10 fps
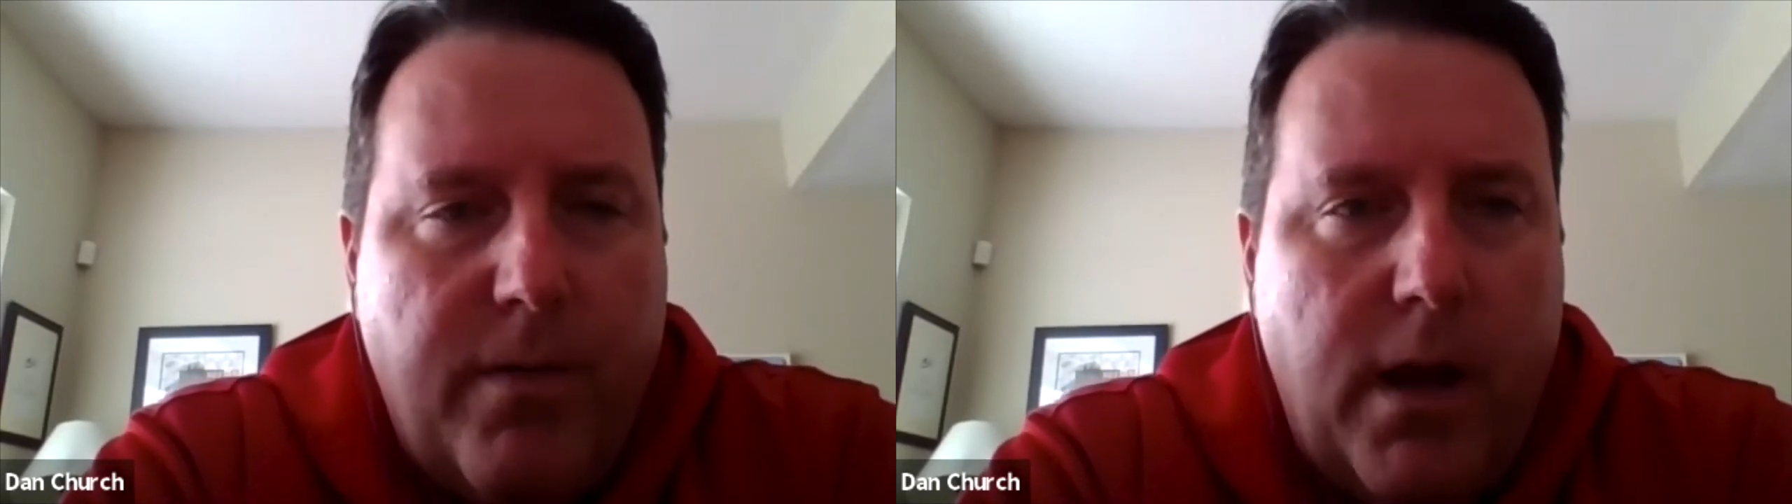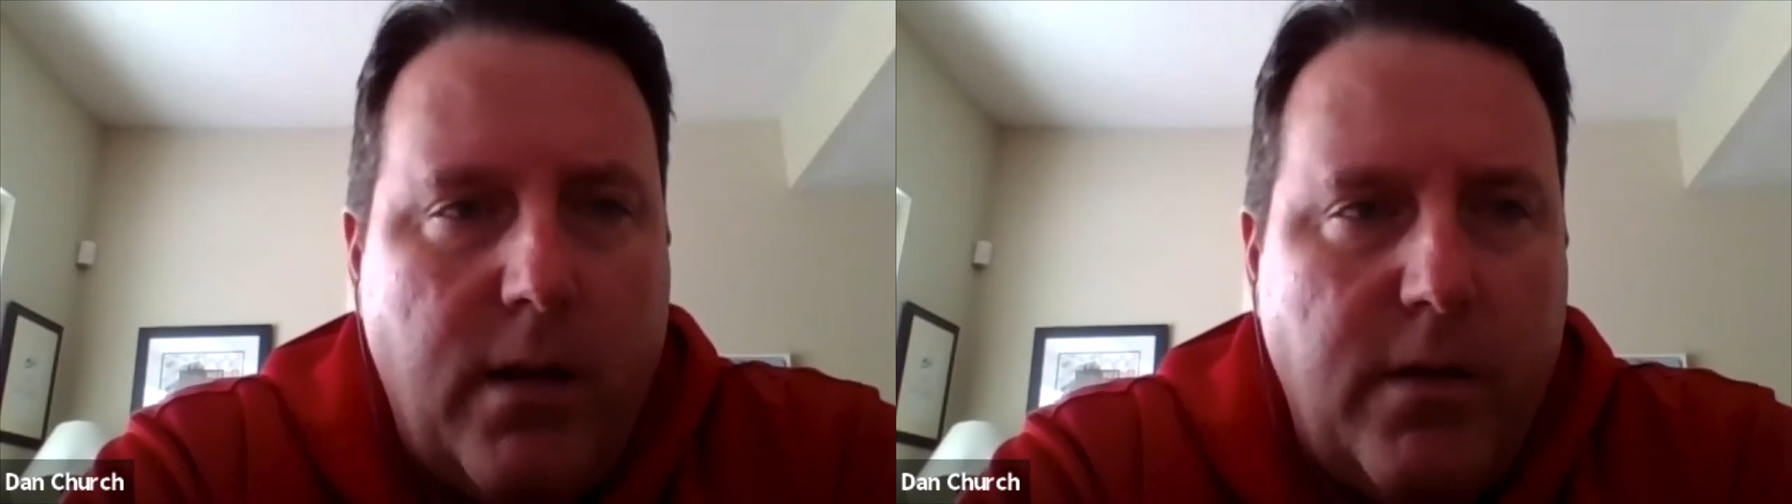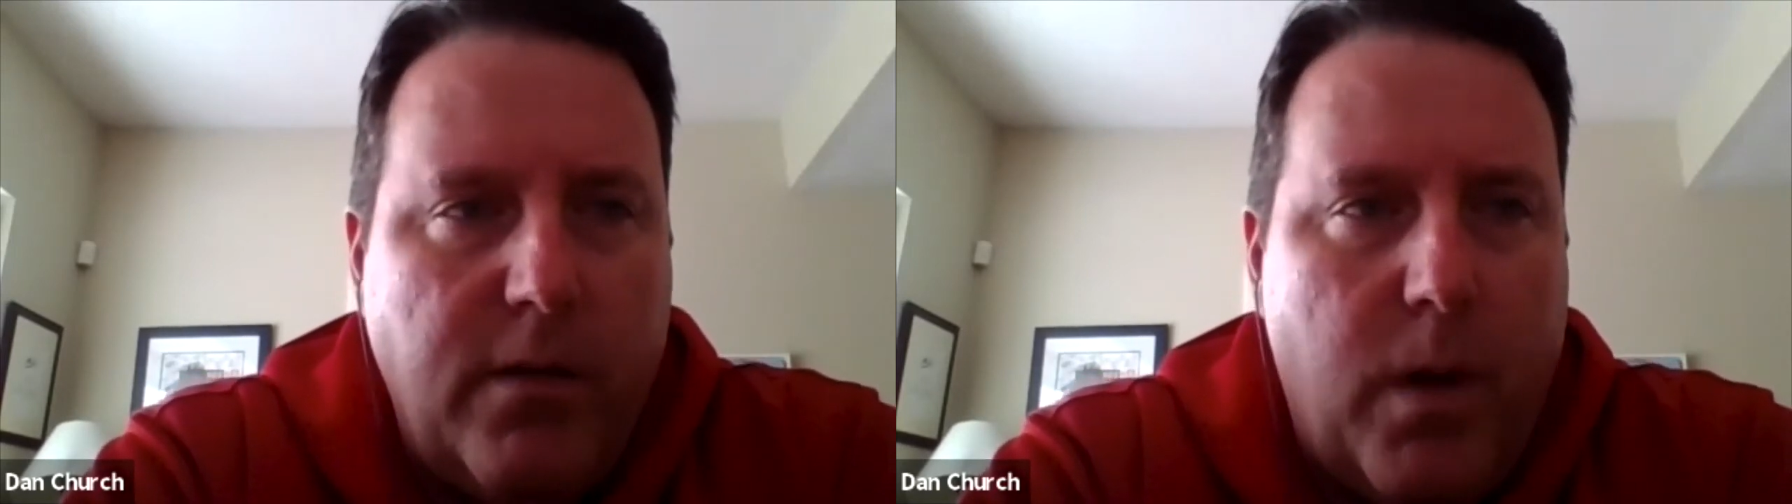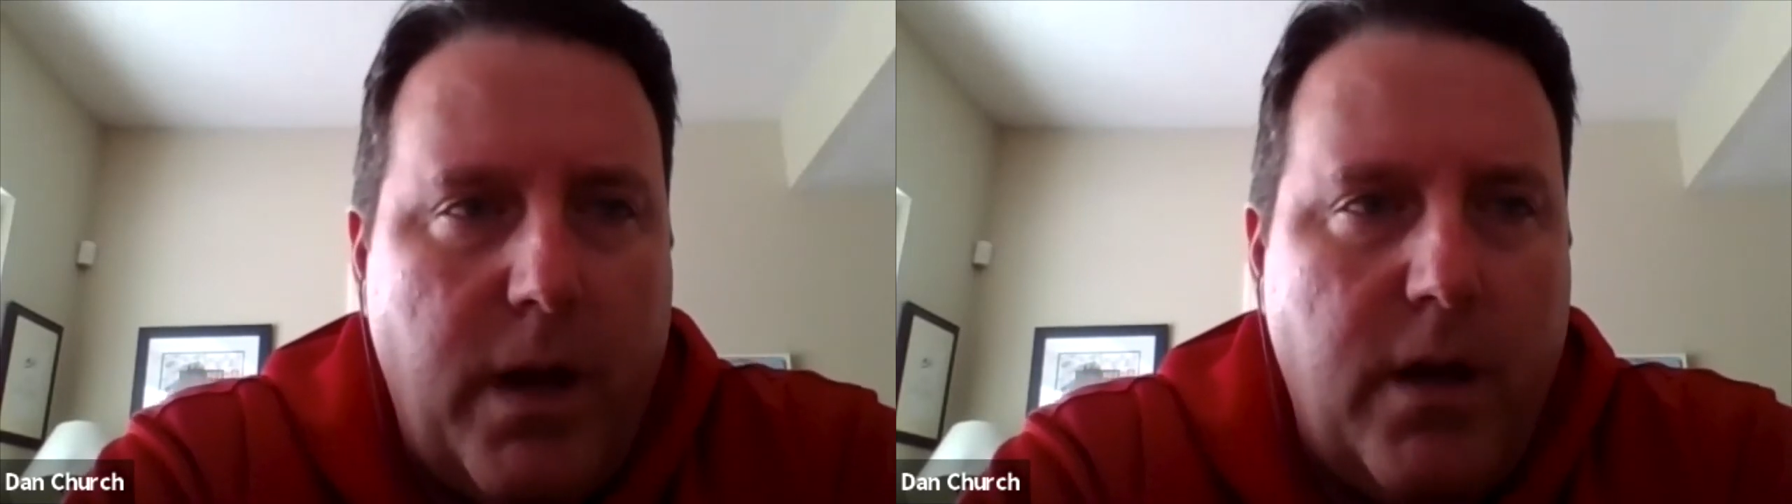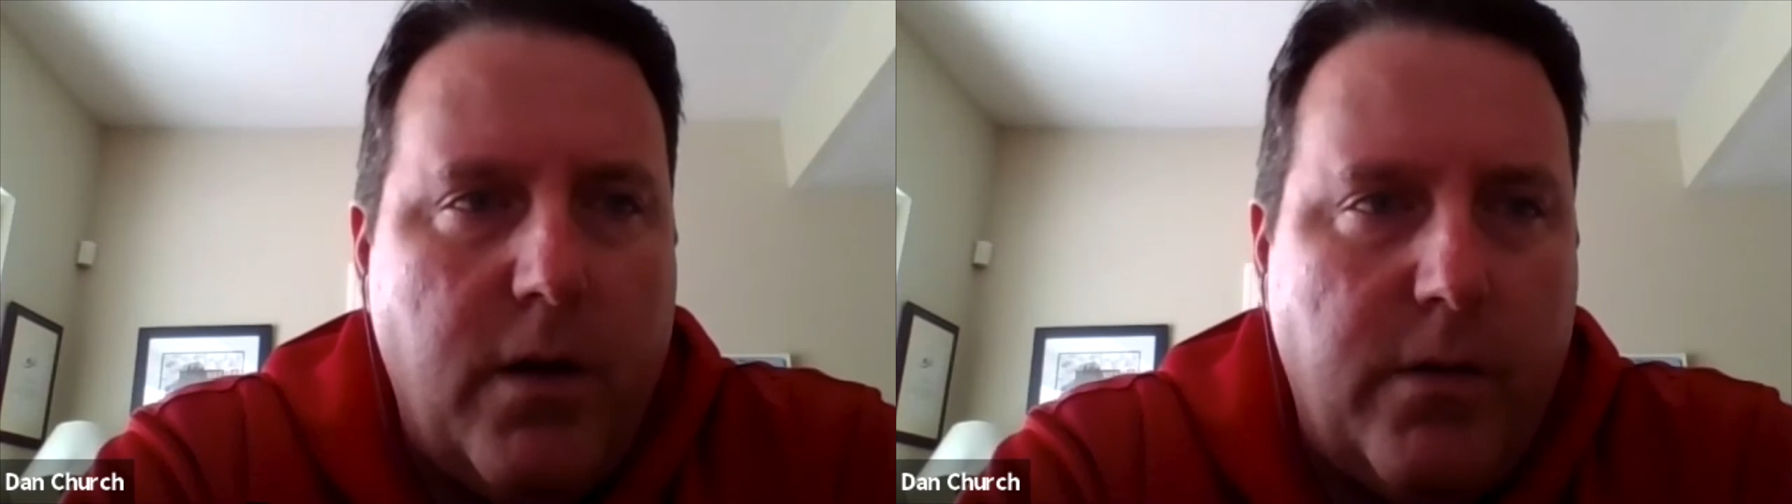final in
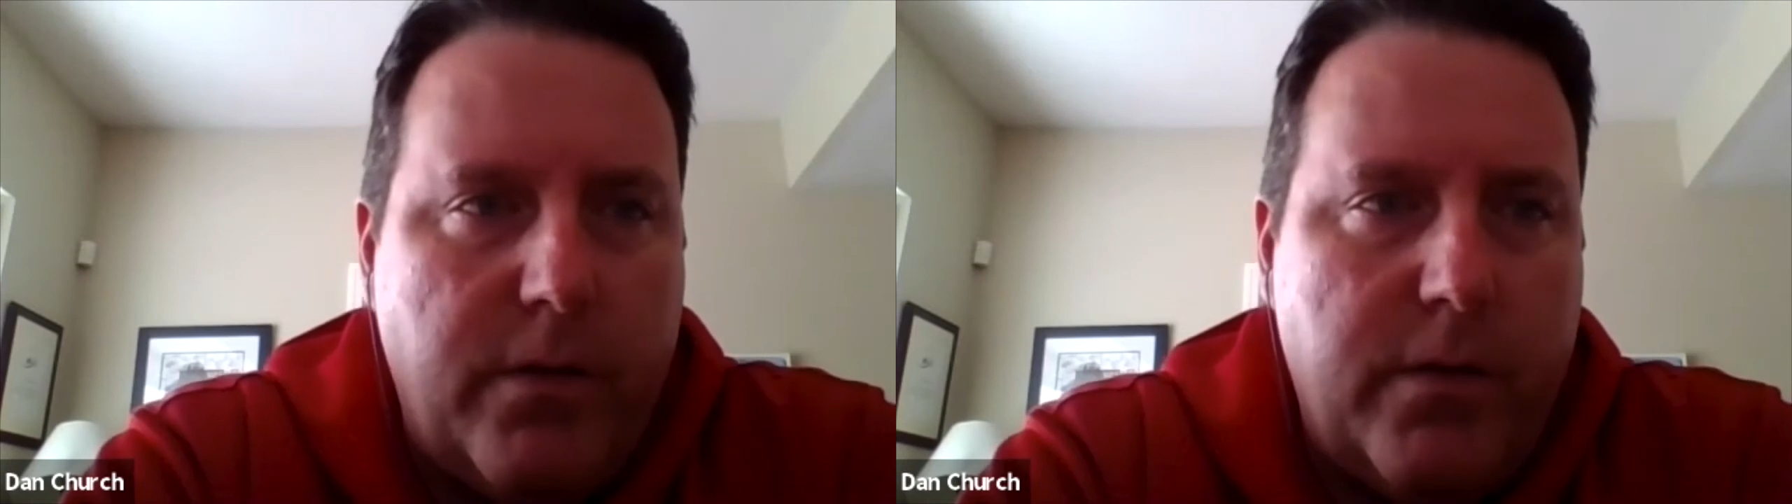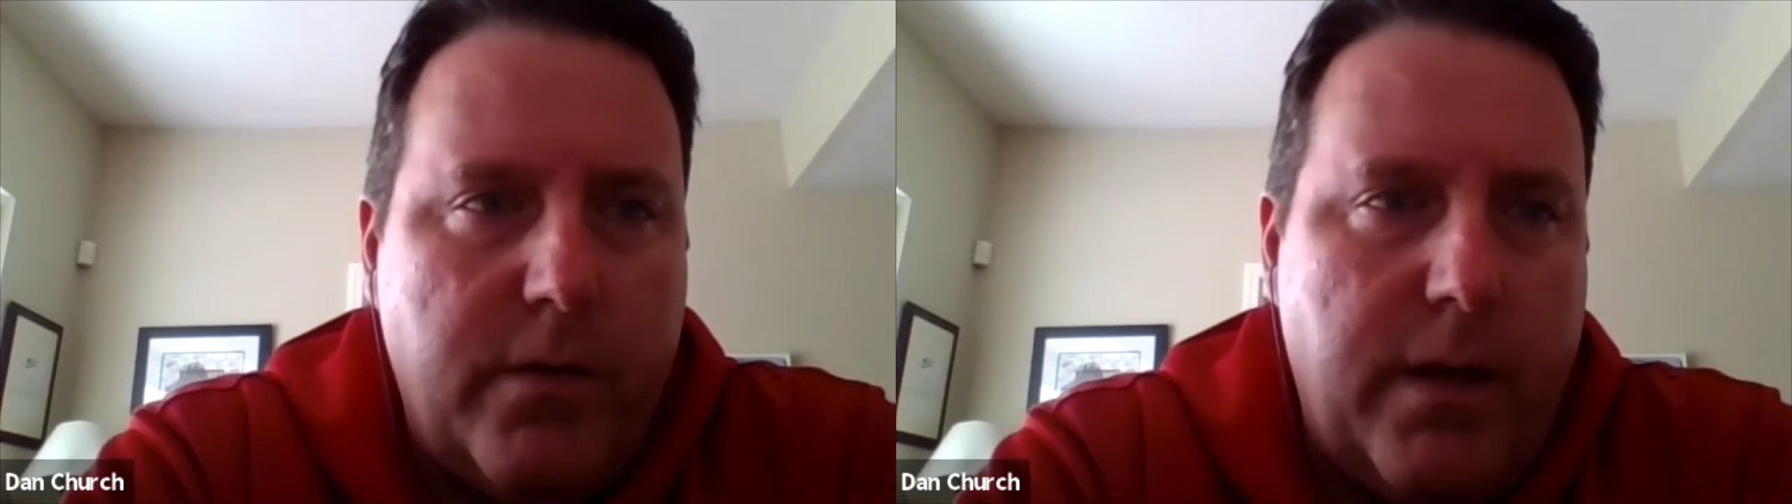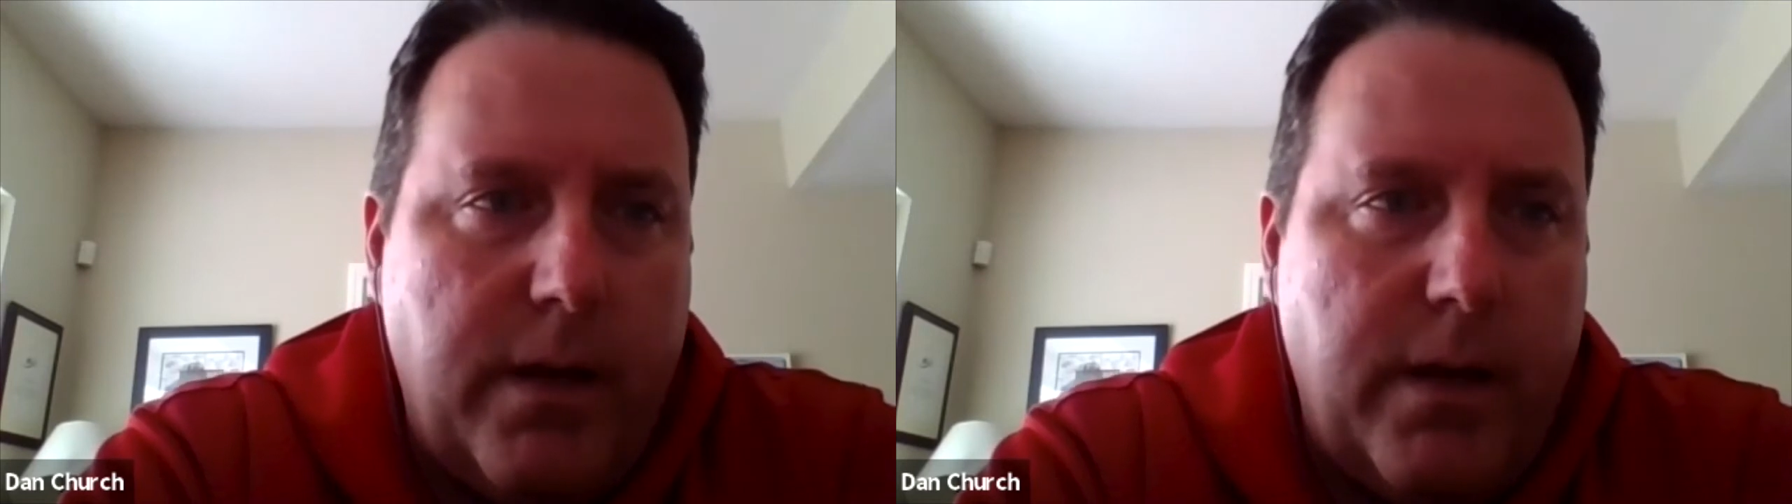20 years.